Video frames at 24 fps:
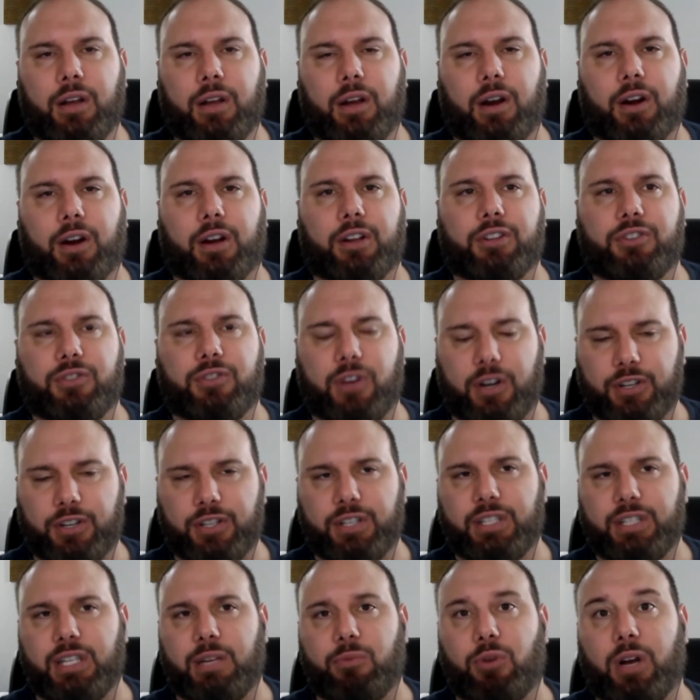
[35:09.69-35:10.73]
Our
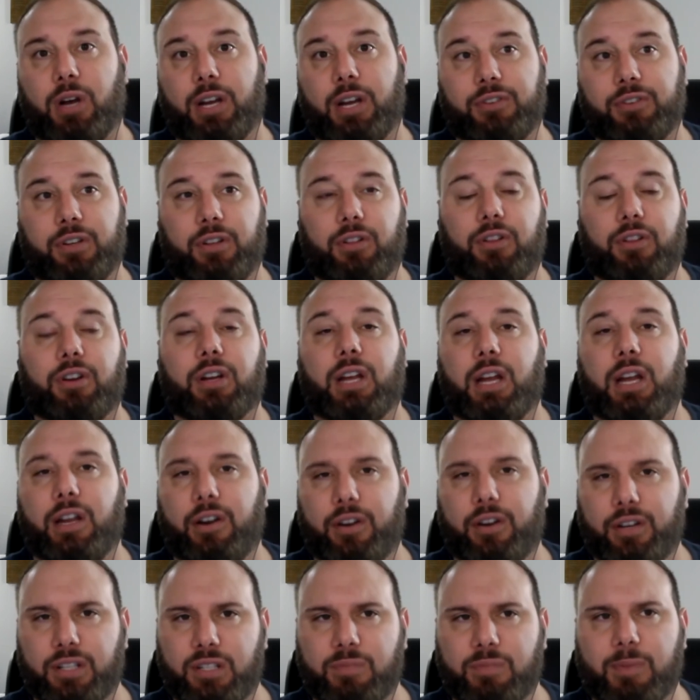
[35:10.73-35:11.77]
construction team will actually look at
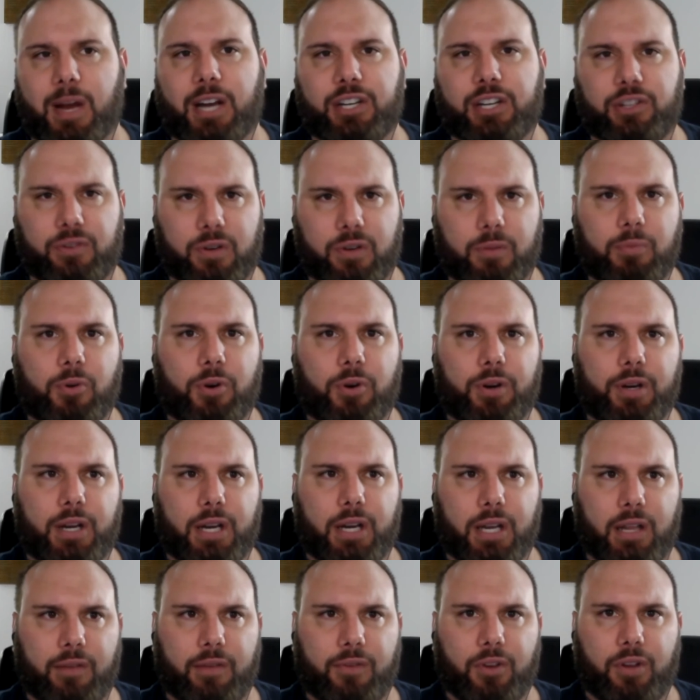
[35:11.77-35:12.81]
your inspection report
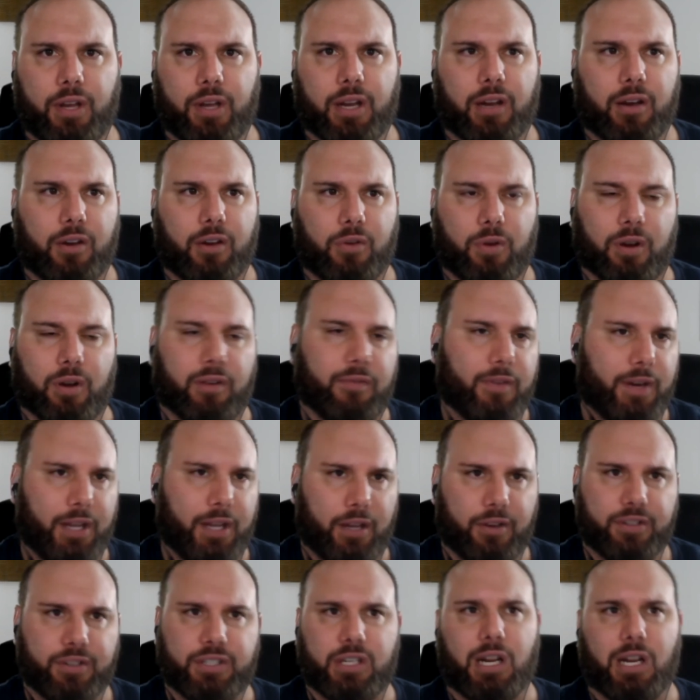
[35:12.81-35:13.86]
and give you like a quick
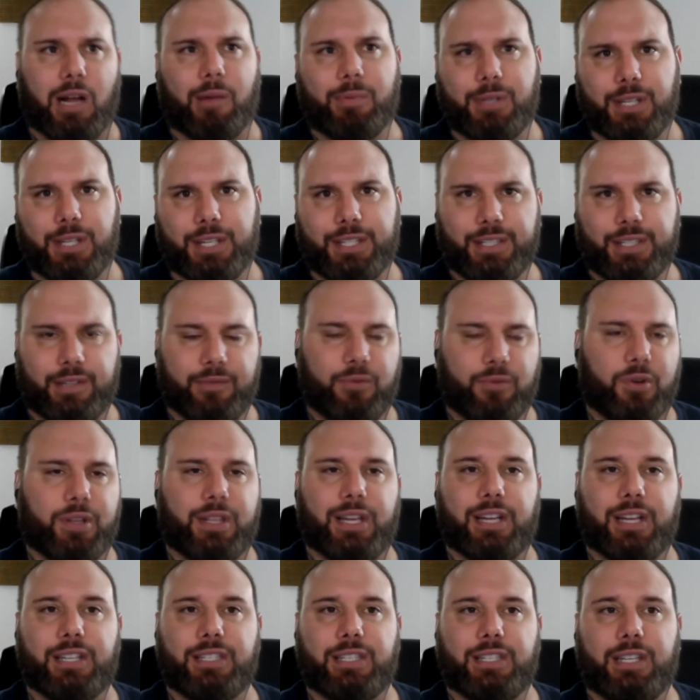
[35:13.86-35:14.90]
video synopsis of what
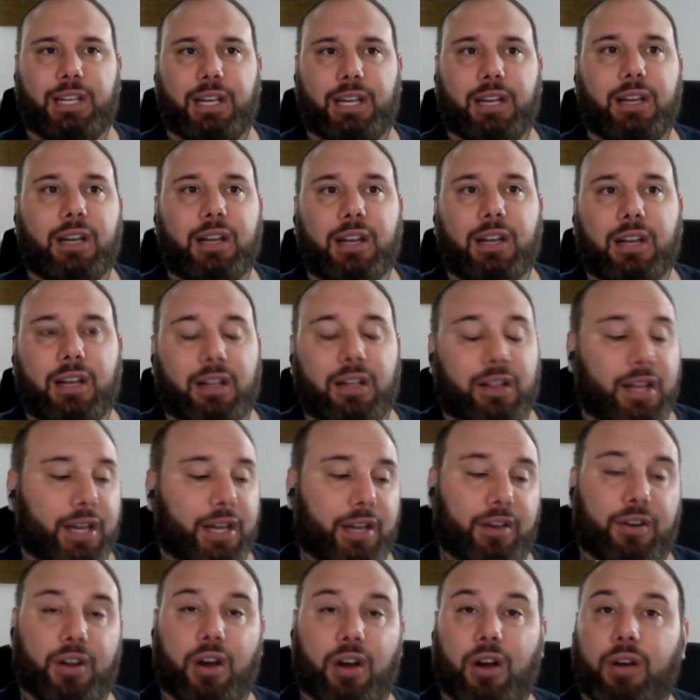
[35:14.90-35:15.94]
they see, mm-hmm. let
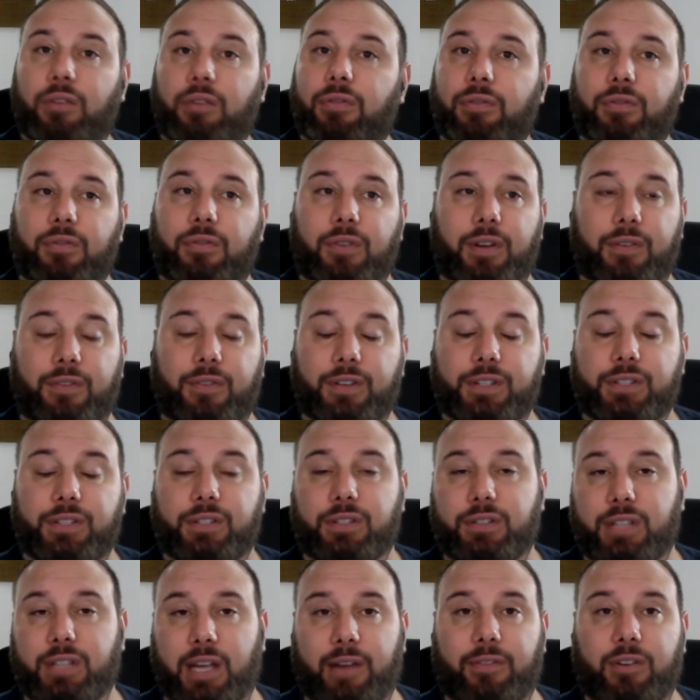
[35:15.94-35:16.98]
you know if, if it's
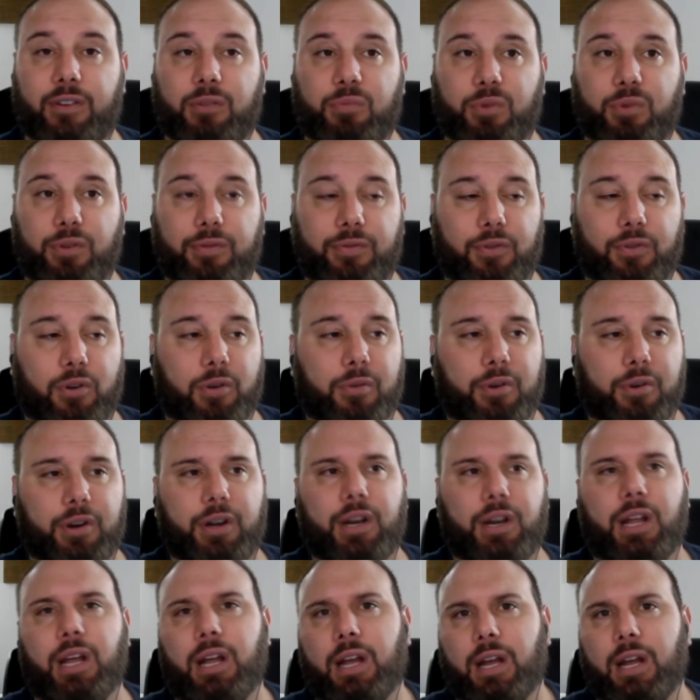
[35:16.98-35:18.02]
safe to move
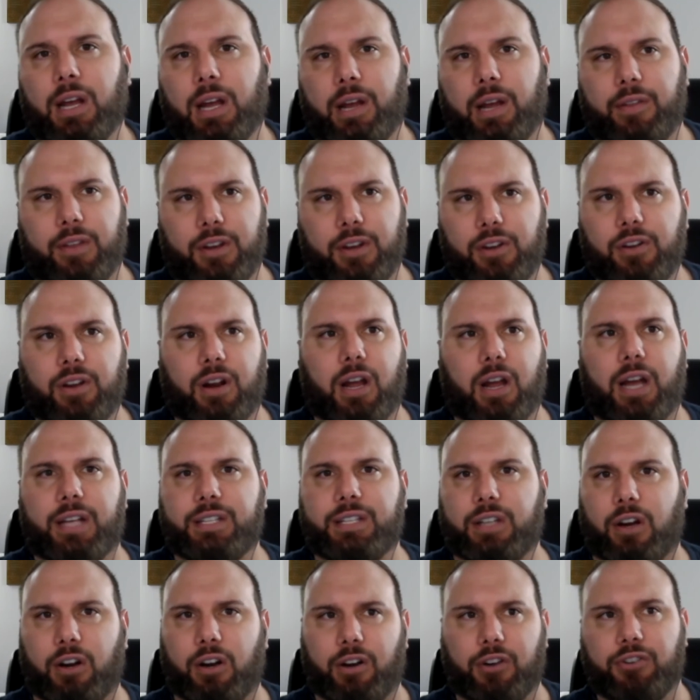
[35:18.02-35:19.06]
forward. And then you can
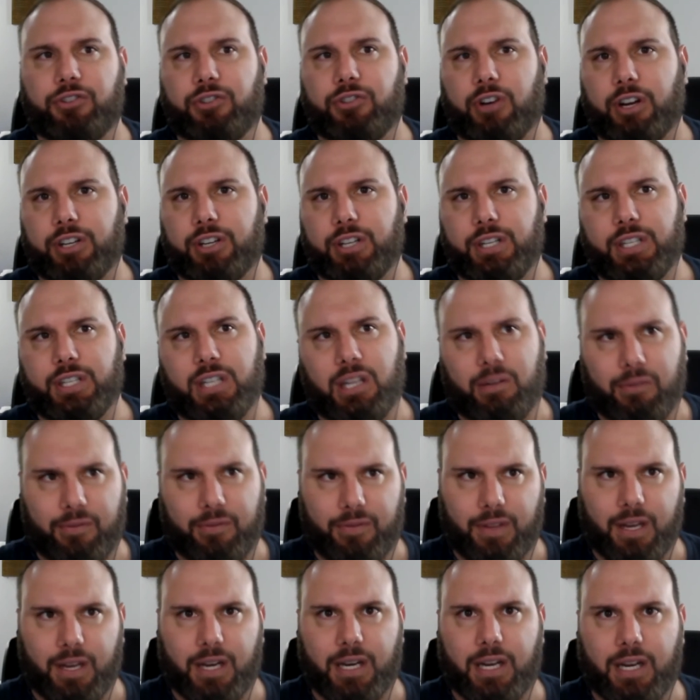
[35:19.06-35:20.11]
ask our construction team
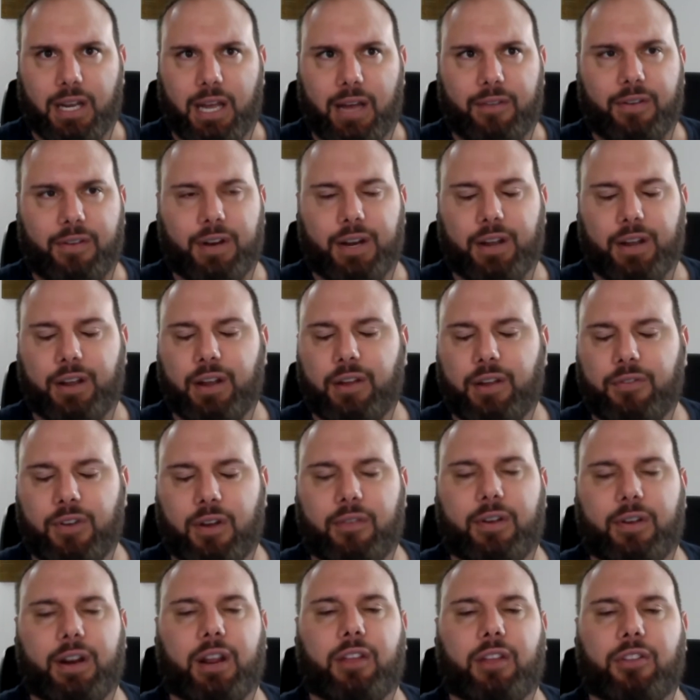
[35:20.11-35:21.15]
if they have any, if you
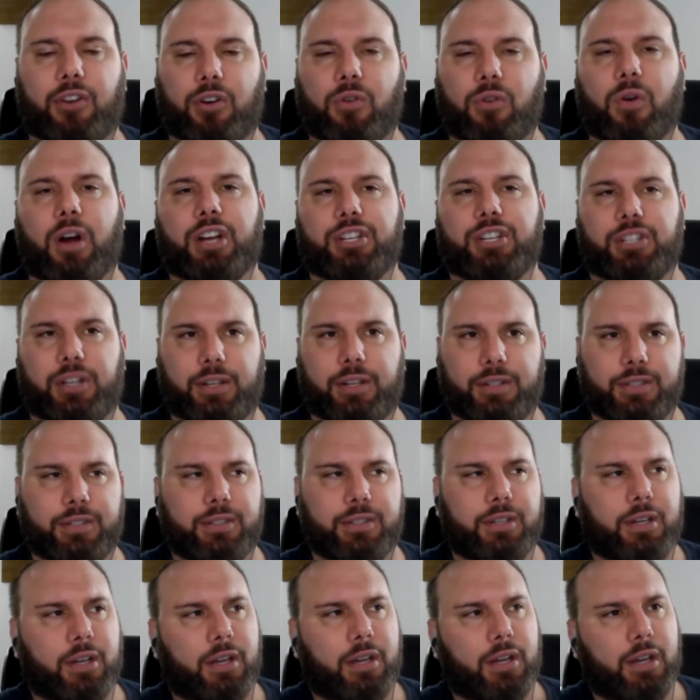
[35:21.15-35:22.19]
have any other
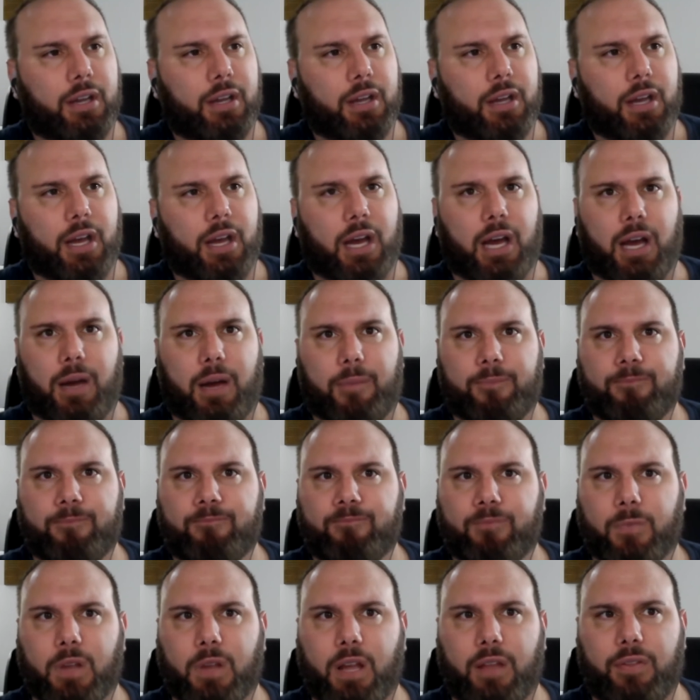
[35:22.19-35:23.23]
questions. Um,
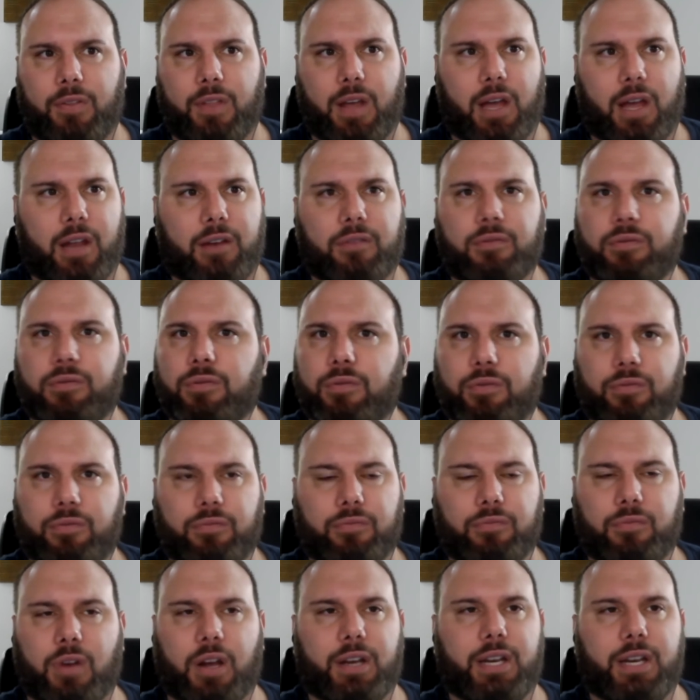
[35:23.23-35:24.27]
and then
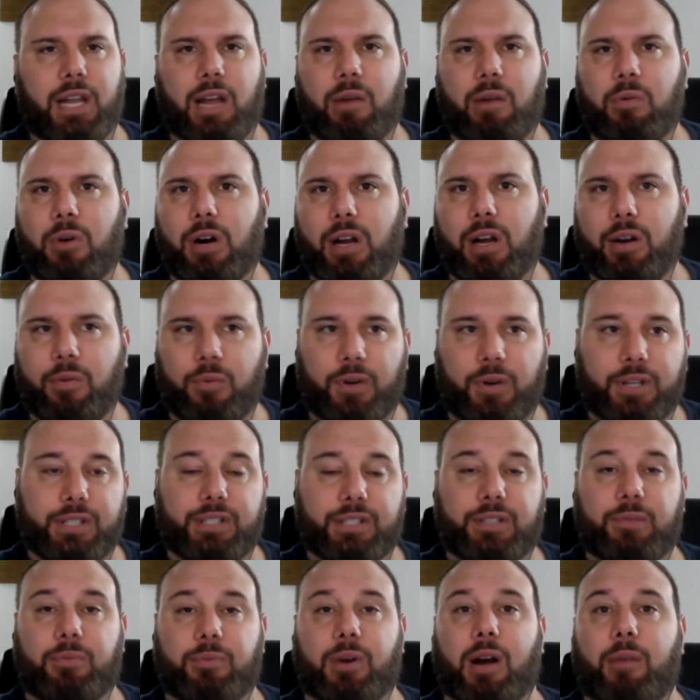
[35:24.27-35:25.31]
on day one,
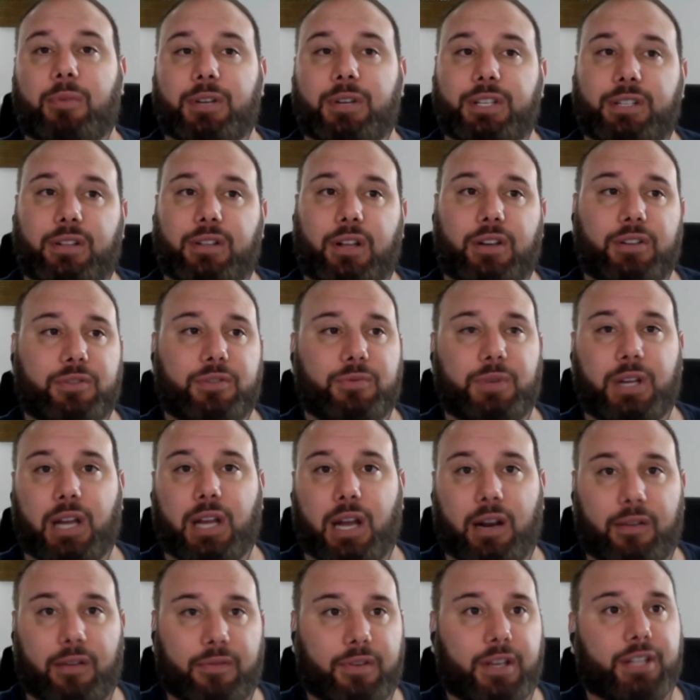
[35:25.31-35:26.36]
once the property's closed, we
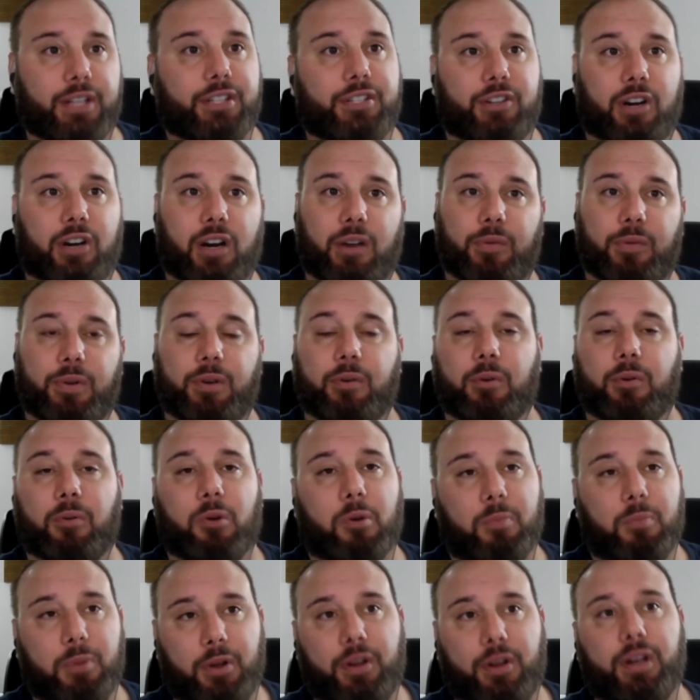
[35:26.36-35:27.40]
kind of get started. We
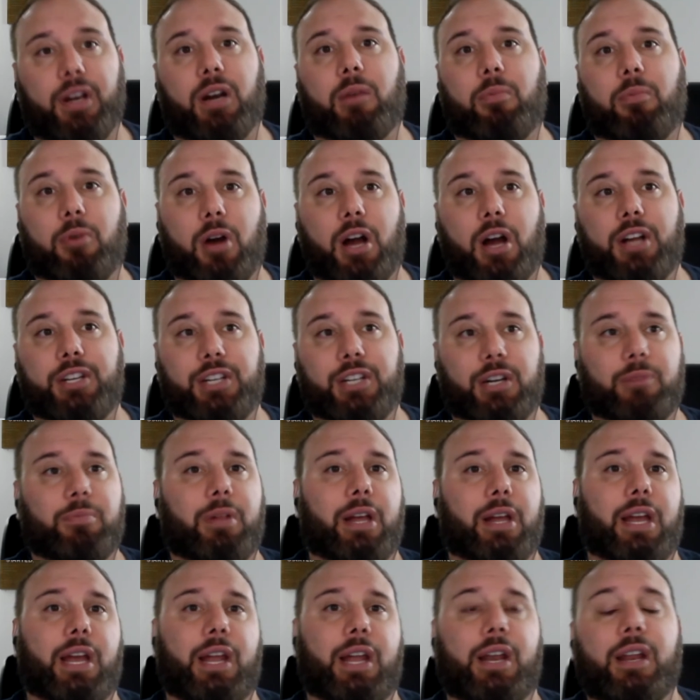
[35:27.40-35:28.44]
we're building a project
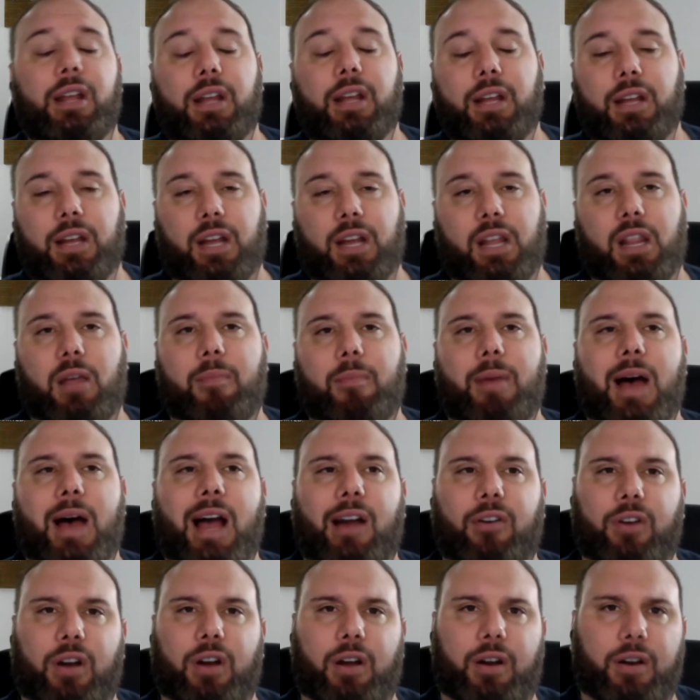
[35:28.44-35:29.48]
plan in the
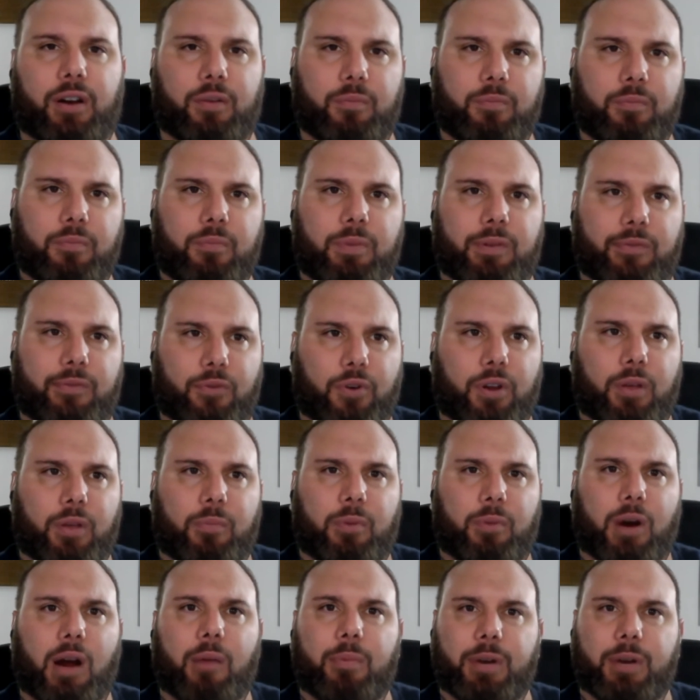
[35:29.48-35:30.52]
background before the
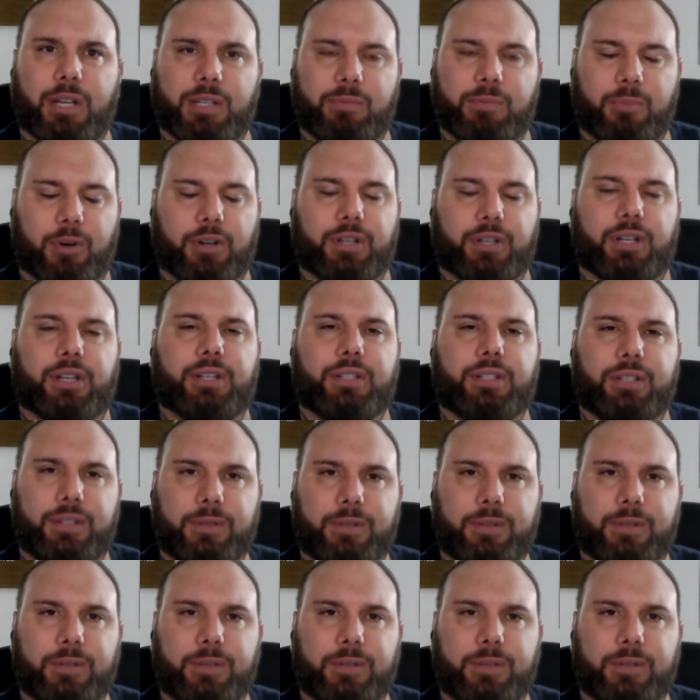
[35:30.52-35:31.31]
property's purchased.